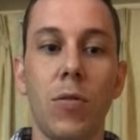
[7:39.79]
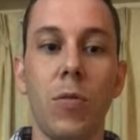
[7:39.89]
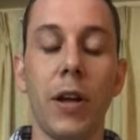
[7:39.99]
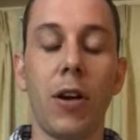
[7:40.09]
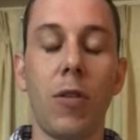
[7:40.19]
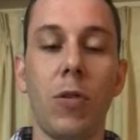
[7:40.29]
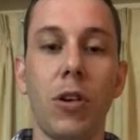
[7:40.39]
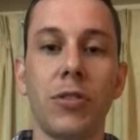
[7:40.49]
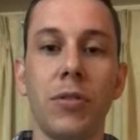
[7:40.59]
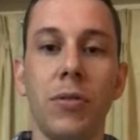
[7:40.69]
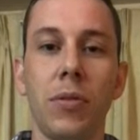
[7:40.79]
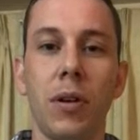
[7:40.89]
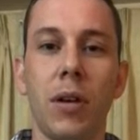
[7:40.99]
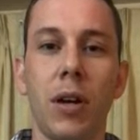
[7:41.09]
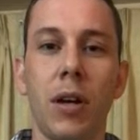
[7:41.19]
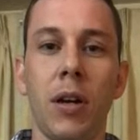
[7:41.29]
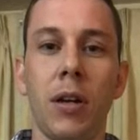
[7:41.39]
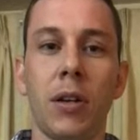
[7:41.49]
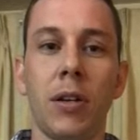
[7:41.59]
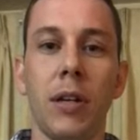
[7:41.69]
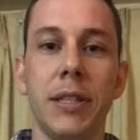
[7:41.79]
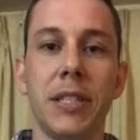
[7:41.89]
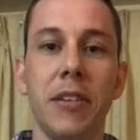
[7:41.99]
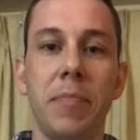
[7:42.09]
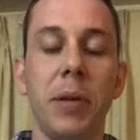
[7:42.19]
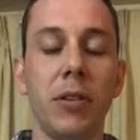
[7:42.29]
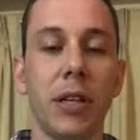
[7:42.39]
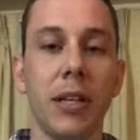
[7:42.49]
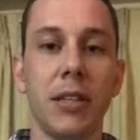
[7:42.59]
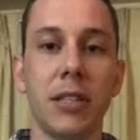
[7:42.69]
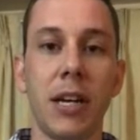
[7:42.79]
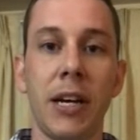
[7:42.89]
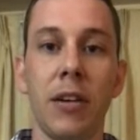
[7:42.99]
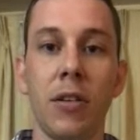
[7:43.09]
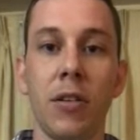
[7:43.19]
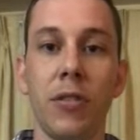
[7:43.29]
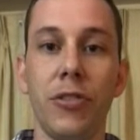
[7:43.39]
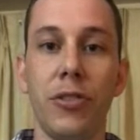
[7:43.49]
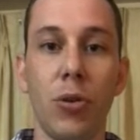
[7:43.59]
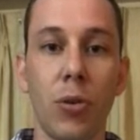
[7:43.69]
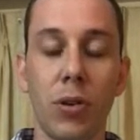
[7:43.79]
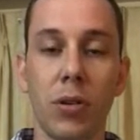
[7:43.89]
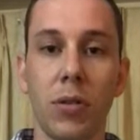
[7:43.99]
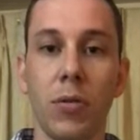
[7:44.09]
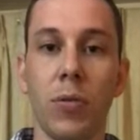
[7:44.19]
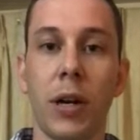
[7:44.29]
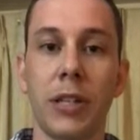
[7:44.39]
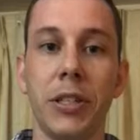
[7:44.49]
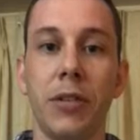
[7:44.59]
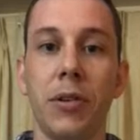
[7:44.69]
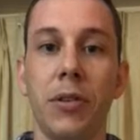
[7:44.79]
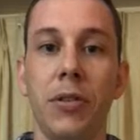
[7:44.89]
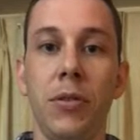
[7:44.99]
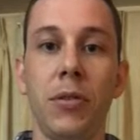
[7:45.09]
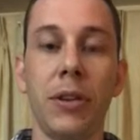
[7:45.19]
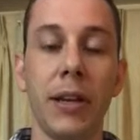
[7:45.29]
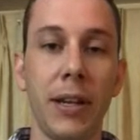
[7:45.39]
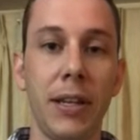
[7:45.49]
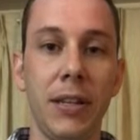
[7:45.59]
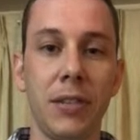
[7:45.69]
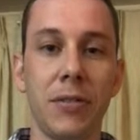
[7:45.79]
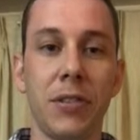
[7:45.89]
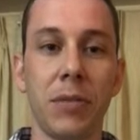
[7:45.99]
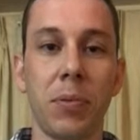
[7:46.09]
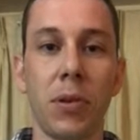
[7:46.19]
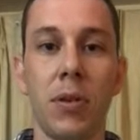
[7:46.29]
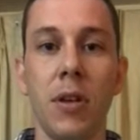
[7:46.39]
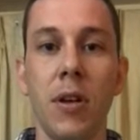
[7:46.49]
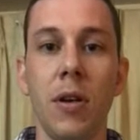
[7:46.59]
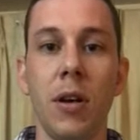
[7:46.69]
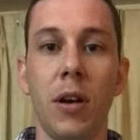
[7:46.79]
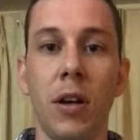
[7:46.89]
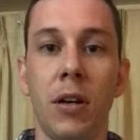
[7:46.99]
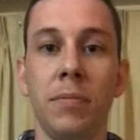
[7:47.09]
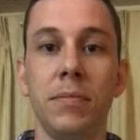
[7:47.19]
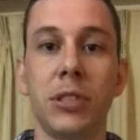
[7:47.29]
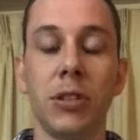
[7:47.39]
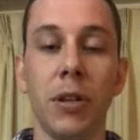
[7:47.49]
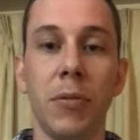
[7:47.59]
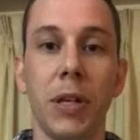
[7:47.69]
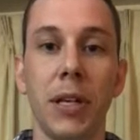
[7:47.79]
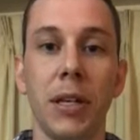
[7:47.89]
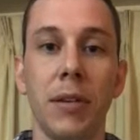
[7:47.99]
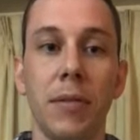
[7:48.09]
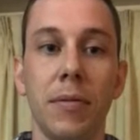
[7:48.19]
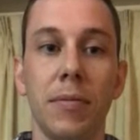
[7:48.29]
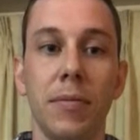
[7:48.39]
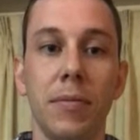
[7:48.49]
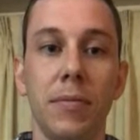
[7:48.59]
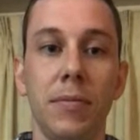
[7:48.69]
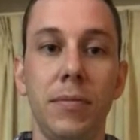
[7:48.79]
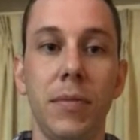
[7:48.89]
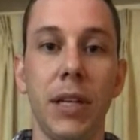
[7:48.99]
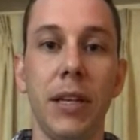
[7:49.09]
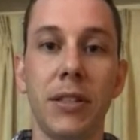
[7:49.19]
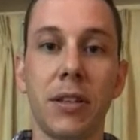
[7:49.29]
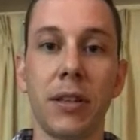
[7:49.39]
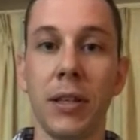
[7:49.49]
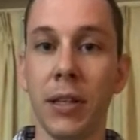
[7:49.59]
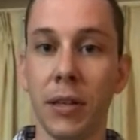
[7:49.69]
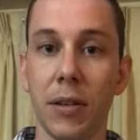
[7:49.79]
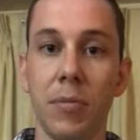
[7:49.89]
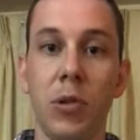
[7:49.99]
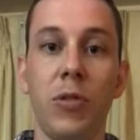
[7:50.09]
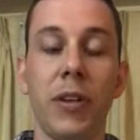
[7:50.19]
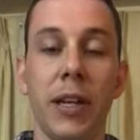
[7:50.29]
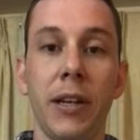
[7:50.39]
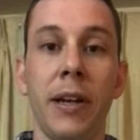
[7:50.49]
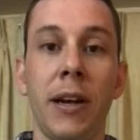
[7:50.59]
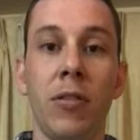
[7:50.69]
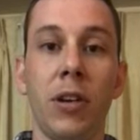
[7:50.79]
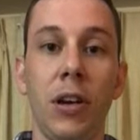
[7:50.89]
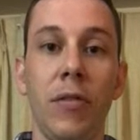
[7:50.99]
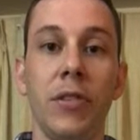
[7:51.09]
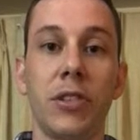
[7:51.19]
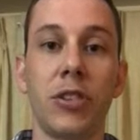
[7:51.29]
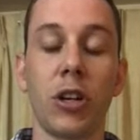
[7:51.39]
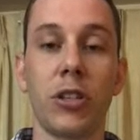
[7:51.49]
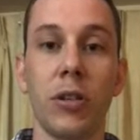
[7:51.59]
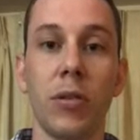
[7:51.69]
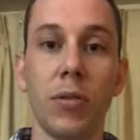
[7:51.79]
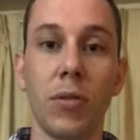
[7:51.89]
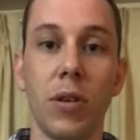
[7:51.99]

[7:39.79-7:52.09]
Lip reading: We're also, instead of building an entire door, we're actually going to use an adhesive zipper so that we can easily move in and out of the structure.